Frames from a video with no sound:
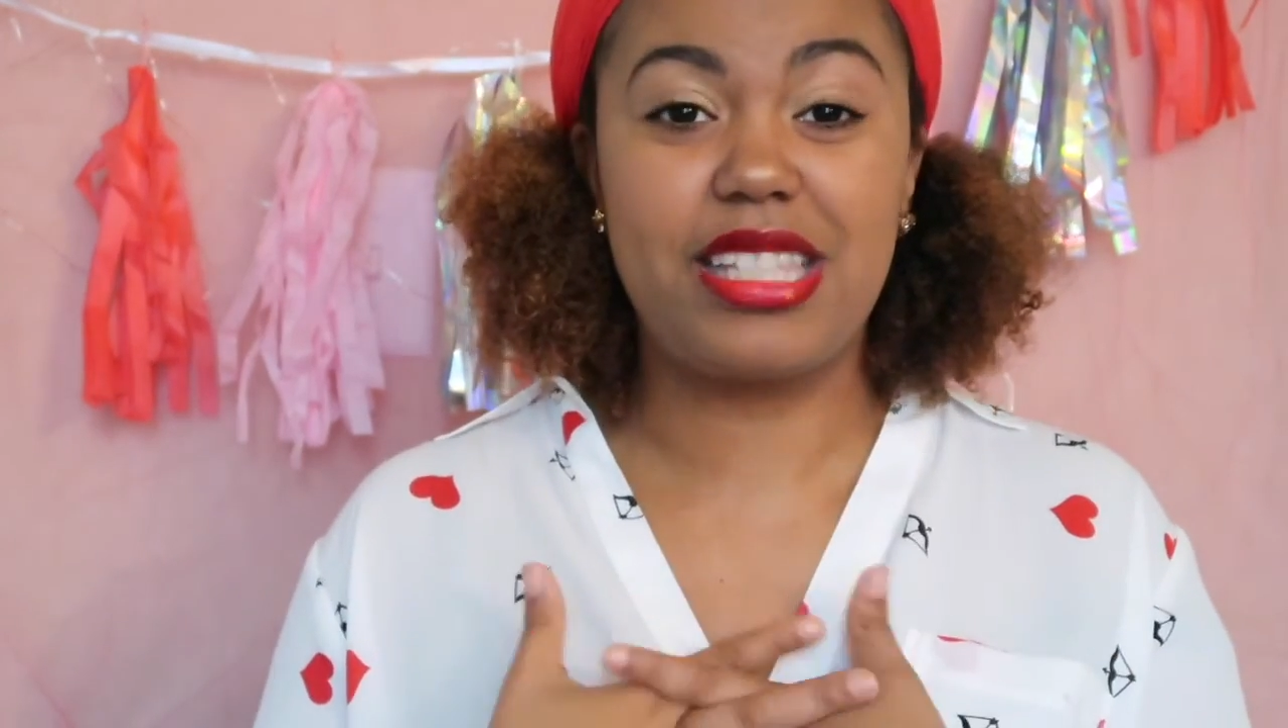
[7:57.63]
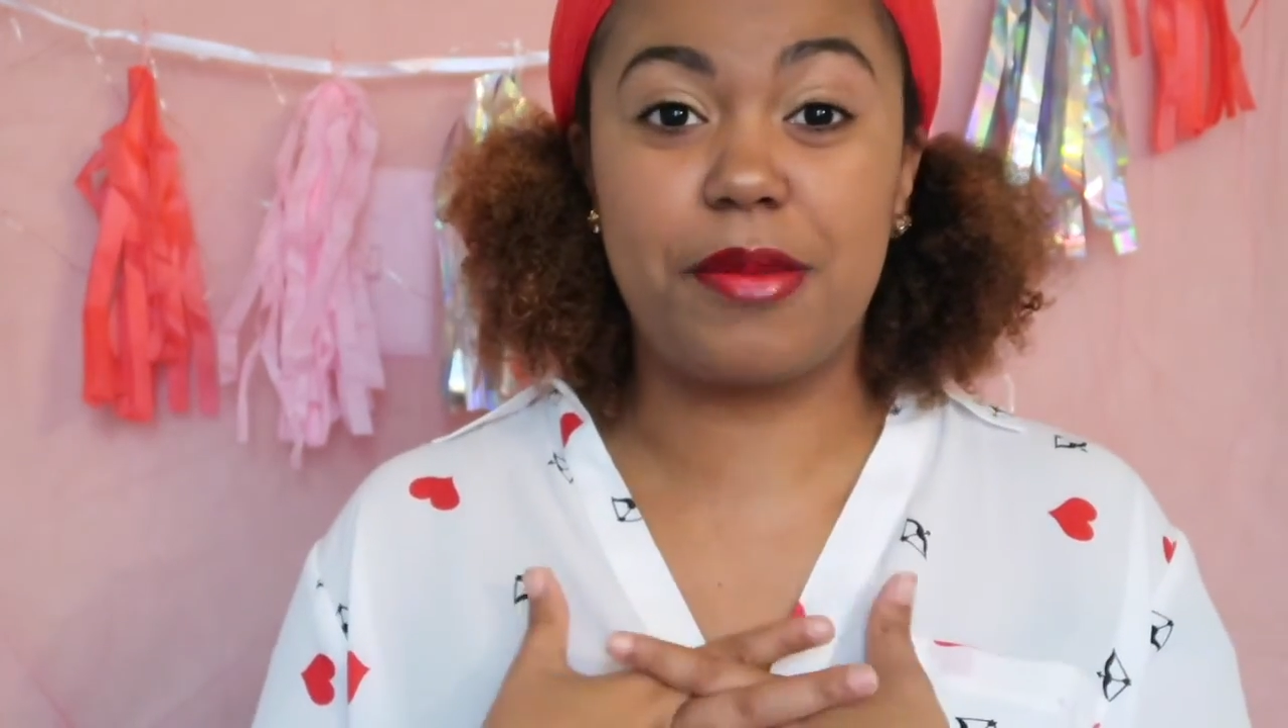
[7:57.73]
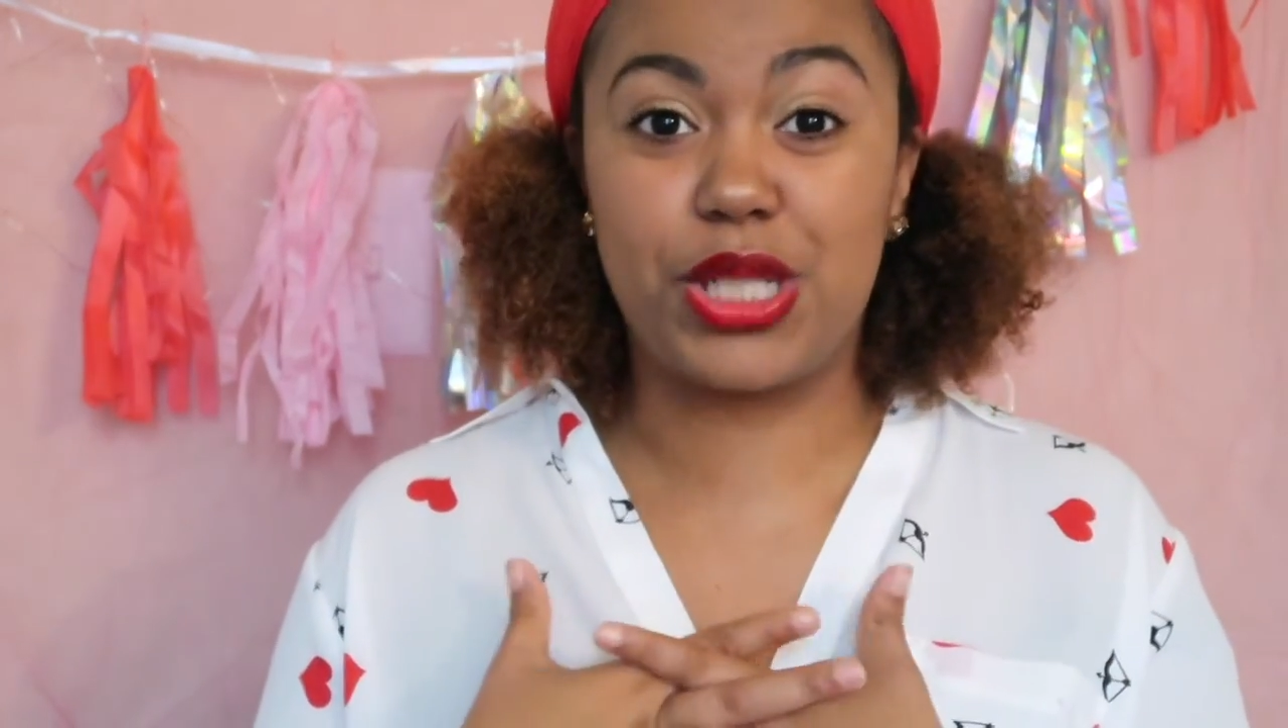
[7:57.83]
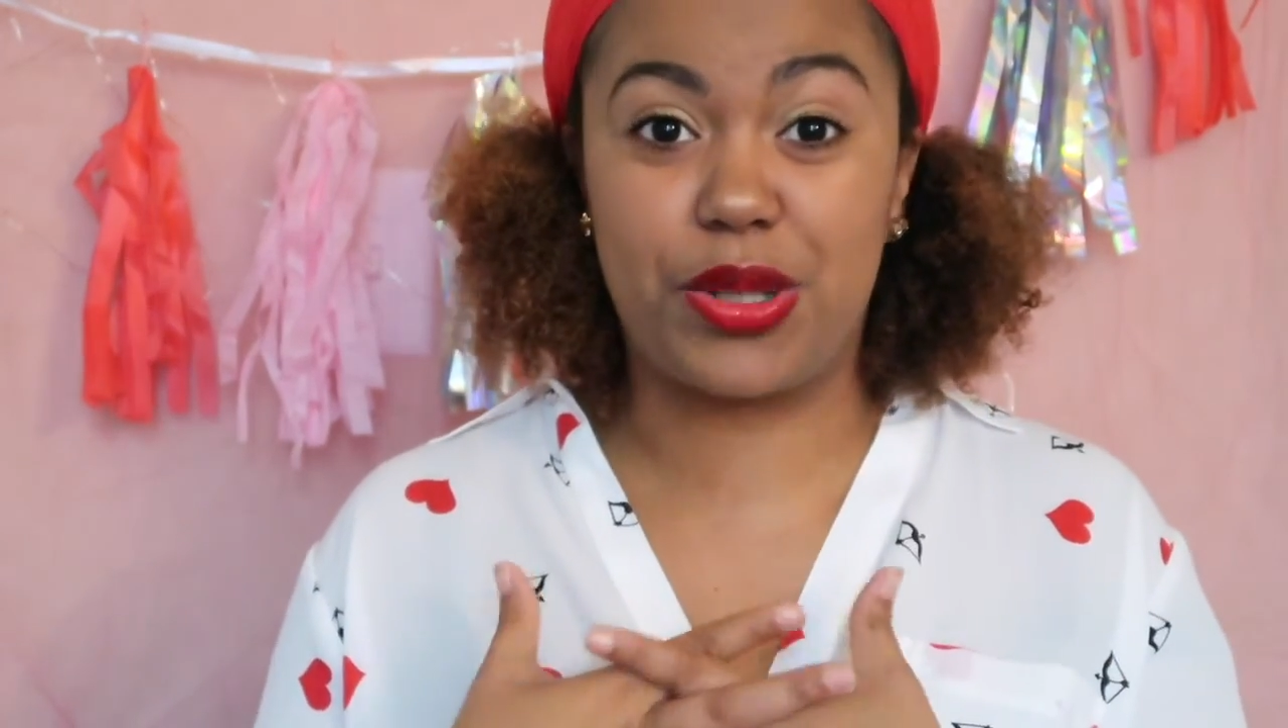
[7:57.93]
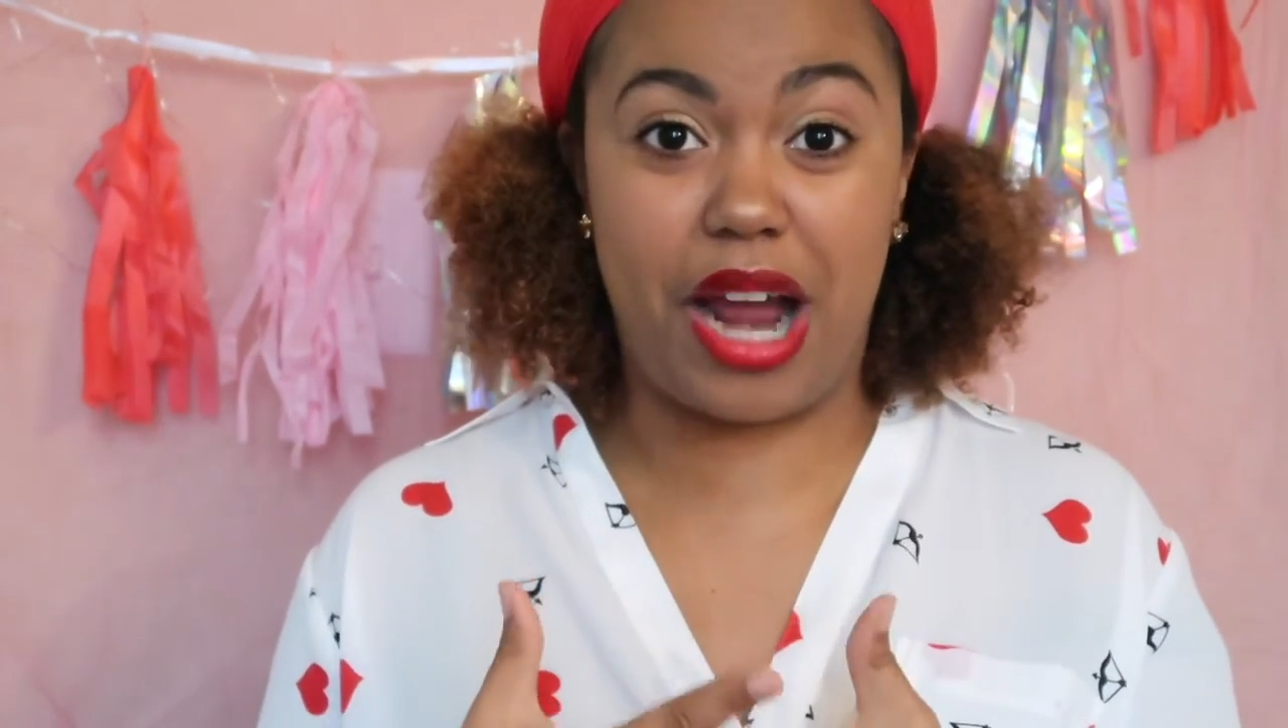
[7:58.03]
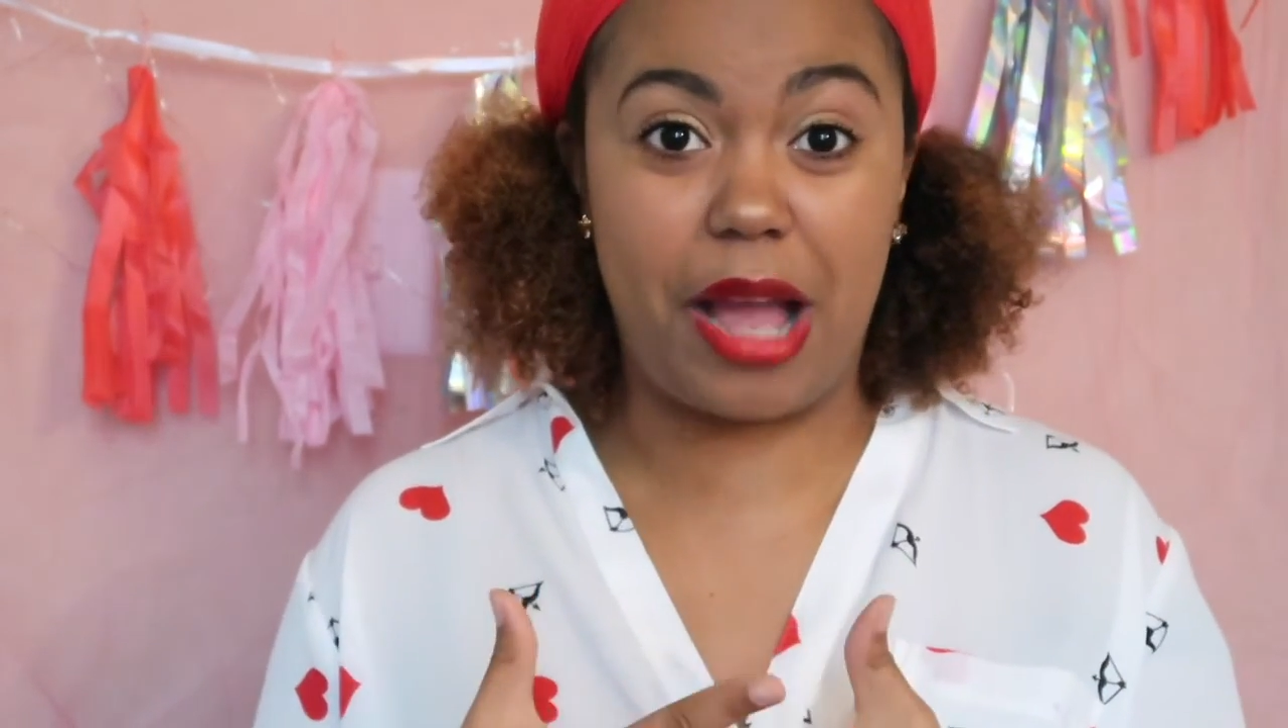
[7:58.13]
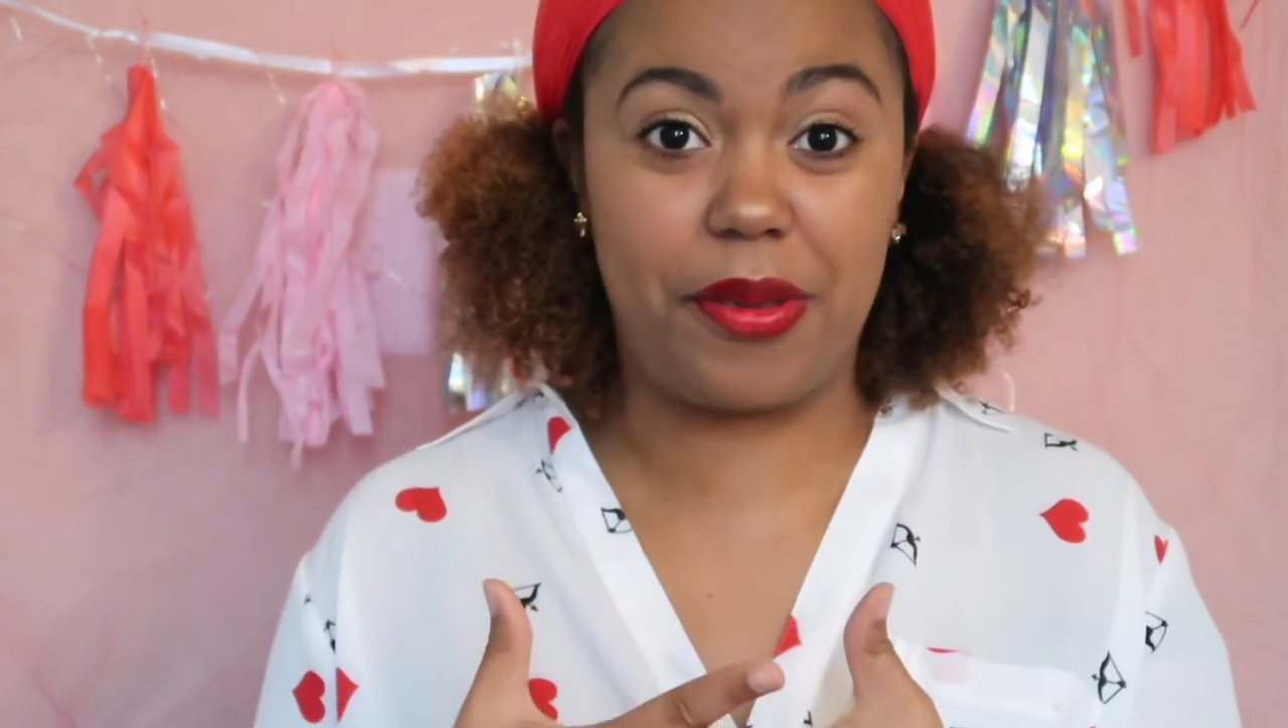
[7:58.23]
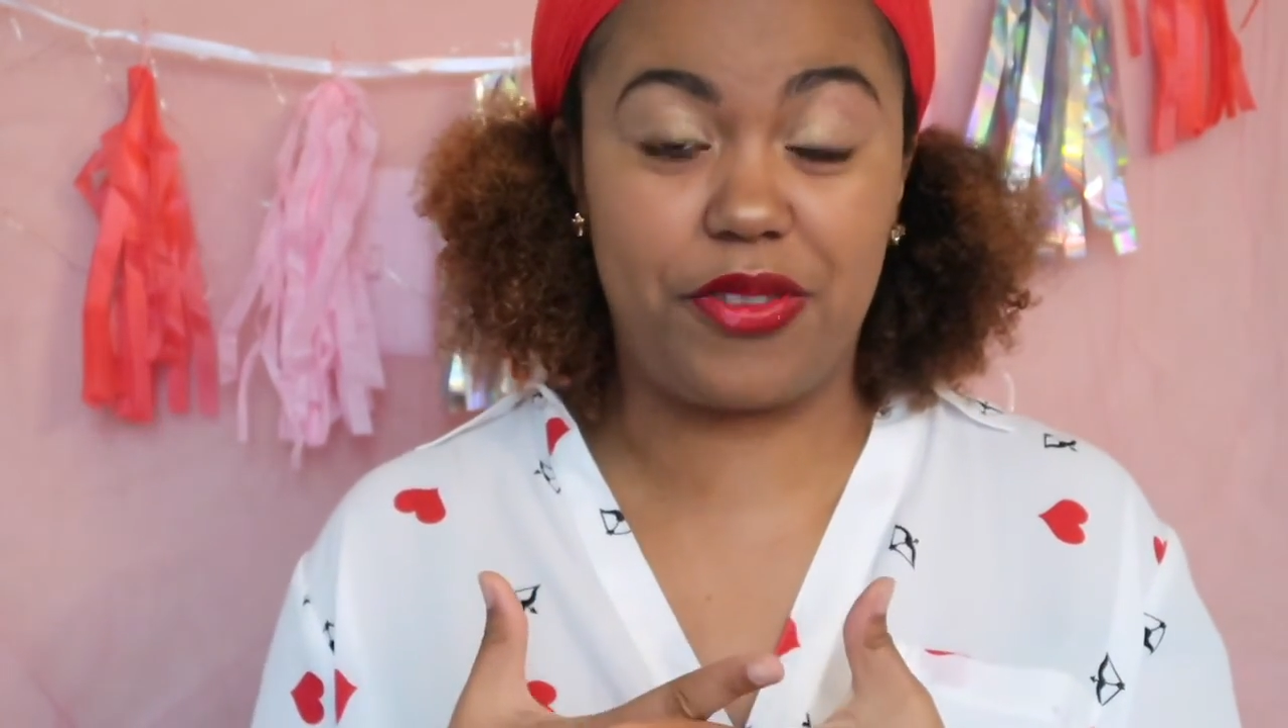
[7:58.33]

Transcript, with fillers: subscribe